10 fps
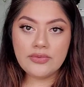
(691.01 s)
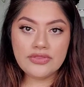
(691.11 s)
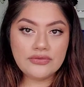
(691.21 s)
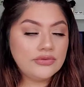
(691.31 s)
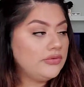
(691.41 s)
I
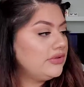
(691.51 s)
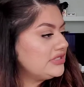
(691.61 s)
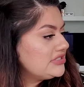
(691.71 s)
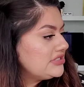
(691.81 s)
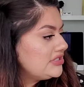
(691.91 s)
went through,
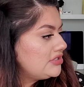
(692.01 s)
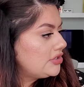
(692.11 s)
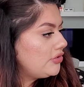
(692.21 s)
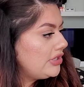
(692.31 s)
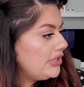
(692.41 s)
this is the
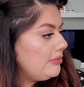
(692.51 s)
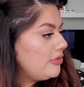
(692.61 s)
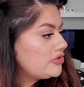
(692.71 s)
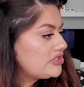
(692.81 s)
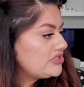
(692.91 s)
Degree
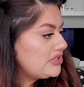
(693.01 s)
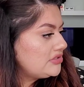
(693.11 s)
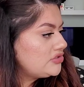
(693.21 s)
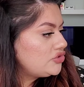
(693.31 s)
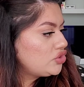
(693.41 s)
Motion
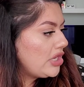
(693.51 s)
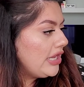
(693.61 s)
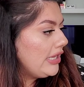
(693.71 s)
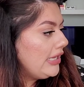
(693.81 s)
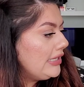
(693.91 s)
Sense
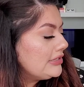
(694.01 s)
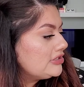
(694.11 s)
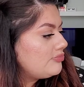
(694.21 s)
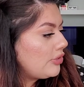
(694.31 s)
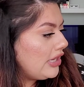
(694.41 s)
Dry
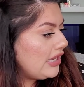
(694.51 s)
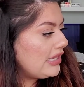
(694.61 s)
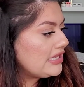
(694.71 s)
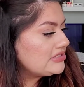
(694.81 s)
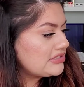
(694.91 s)

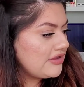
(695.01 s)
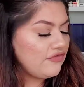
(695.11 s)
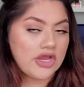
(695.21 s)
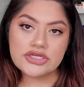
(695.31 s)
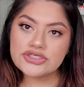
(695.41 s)
Spray Stay
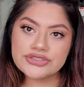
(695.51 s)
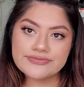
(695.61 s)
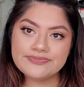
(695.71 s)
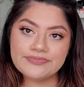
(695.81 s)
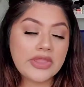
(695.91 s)
Fresh.